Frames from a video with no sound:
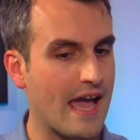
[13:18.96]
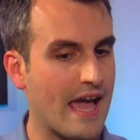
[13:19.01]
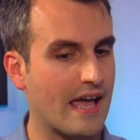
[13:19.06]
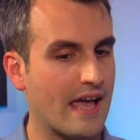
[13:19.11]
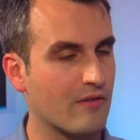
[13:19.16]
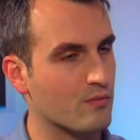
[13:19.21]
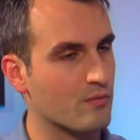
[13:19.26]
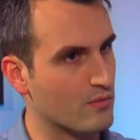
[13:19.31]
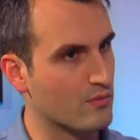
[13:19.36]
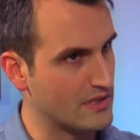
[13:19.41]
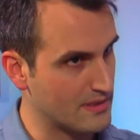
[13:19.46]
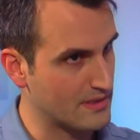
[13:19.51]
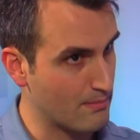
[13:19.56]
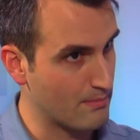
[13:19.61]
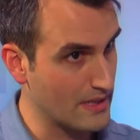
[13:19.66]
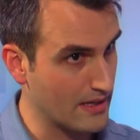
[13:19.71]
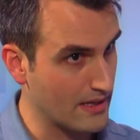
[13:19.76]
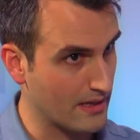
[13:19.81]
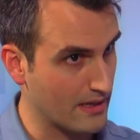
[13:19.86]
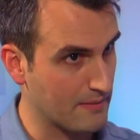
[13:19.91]
Reason
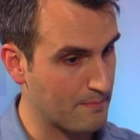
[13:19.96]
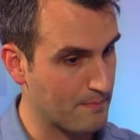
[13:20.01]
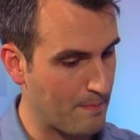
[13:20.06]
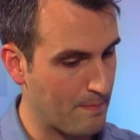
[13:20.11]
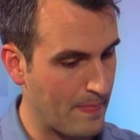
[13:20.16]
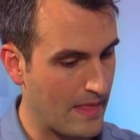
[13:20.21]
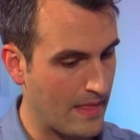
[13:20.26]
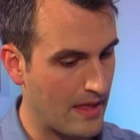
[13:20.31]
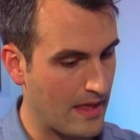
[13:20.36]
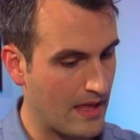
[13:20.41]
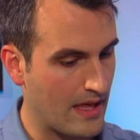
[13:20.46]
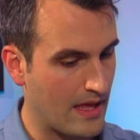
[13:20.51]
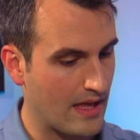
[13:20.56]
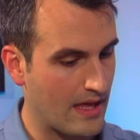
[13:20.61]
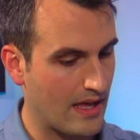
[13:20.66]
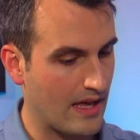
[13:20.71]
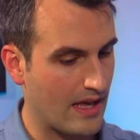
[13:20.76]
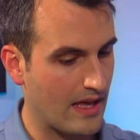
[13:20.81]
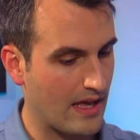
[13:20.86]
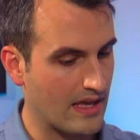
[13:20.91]
being,
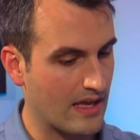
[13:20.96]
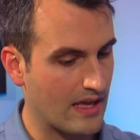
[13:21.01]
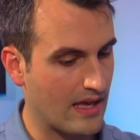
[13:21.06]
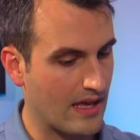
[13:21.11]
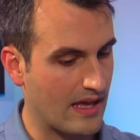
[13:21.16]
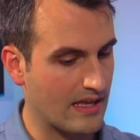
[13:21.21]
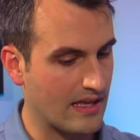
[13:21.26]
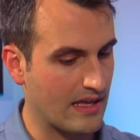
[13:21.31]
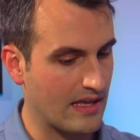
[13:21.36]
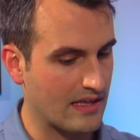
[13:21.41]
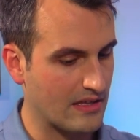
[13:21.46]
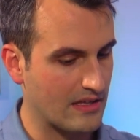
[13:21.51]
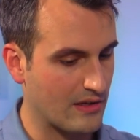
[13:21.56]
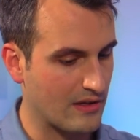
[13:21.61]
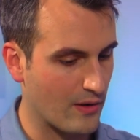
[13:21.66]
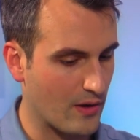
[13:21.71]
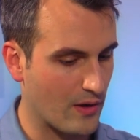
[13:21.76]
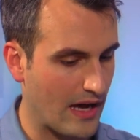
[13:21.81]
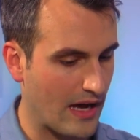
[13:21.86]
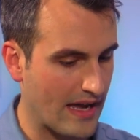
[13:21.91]

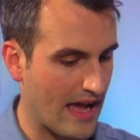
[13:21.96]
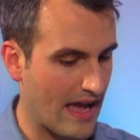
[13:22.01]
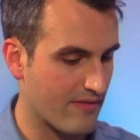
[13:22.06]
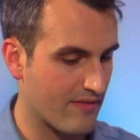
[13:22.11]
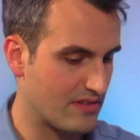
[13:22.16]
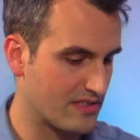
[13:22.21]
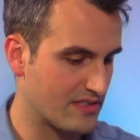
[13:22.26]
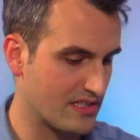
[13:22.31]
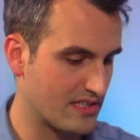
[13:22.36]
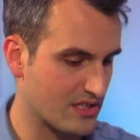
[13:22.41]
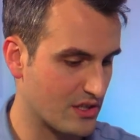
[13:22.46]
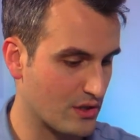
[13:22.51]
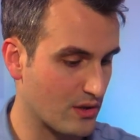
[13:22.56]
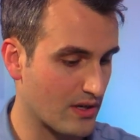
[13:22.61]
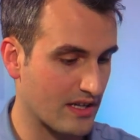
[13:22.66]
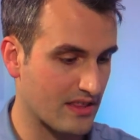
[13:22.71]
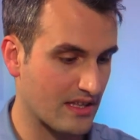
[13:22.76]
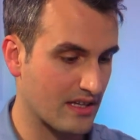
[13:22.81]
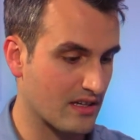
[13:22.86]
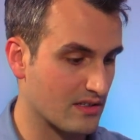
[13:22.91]
I have this issue, and I
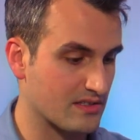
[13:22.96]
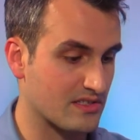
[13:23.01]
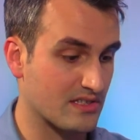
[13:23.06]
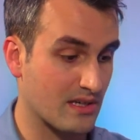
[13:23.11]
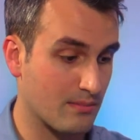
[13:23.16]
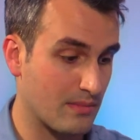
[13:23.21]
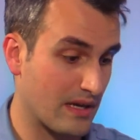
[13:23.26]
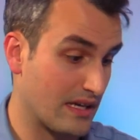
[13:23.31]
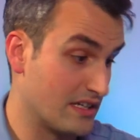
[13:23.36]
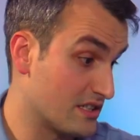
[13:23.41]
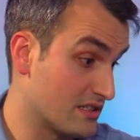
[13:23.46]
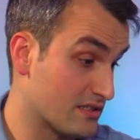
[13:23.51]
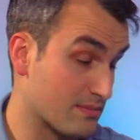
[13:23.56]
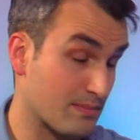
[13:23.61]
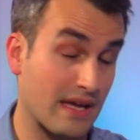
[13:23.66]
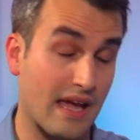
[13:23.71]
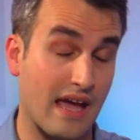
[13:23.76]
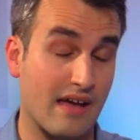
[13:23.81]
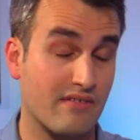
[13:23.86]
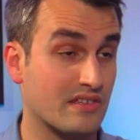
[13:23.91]
think some agents may
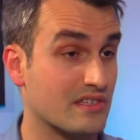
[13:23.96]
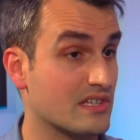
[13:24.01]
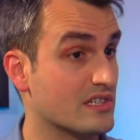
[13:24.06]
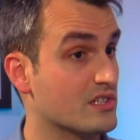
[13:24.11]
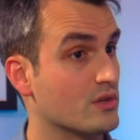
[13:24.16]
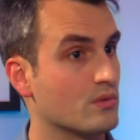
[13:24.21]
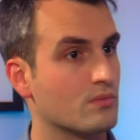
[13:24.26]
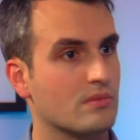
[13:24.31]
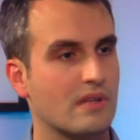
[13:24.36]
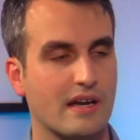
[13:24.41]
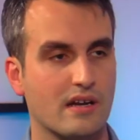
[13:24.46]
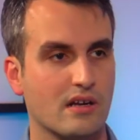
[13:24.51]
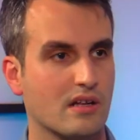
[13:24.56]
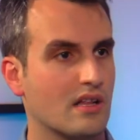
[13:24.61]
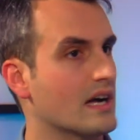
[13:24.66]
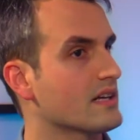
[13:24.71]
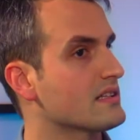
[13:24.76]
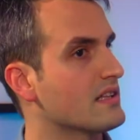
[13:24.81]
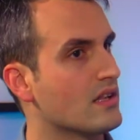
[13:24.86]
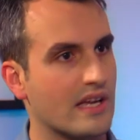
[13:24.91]
have this issue. 9
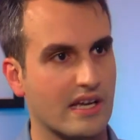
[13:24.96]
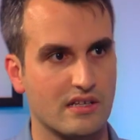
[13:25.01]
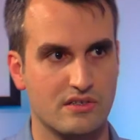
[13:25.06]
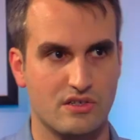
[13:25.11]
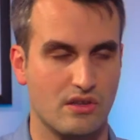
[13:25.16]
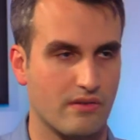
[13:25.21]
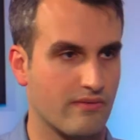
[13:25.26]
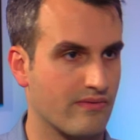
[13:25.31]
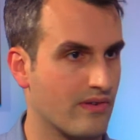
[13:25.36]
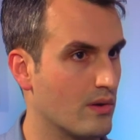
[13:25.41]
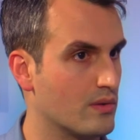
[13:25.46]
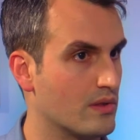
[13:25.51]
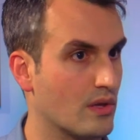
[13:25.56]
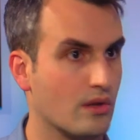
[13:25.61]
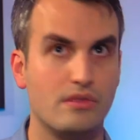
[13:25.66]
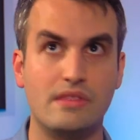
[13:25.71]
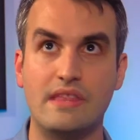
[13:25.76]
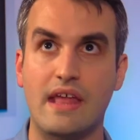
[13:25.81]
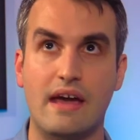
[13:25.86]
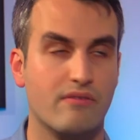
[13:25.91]
o'clock, they'll answer the phone. They'll
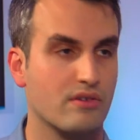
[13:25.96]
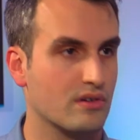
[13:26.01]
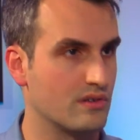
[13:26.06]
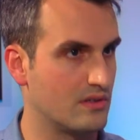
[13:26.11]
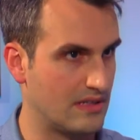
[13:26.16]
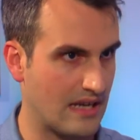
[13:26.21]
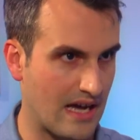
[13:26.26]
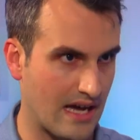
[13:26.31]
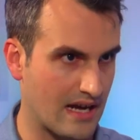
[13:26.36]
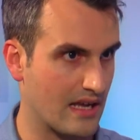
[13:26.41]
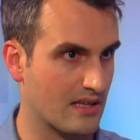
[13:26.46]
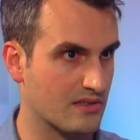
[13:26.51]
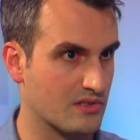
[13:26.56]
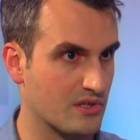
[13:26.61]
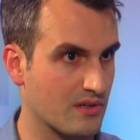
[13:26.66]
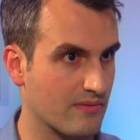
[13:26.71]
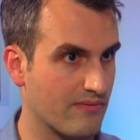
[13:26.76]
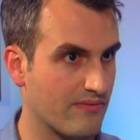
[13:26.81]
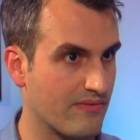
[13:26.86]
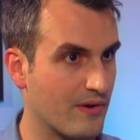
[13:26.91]
never not answer
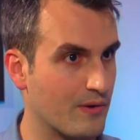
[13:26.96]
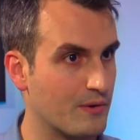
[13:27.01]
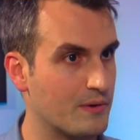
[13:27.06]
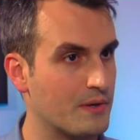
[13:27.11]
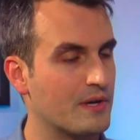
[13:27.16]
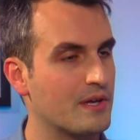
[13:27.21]
the phone.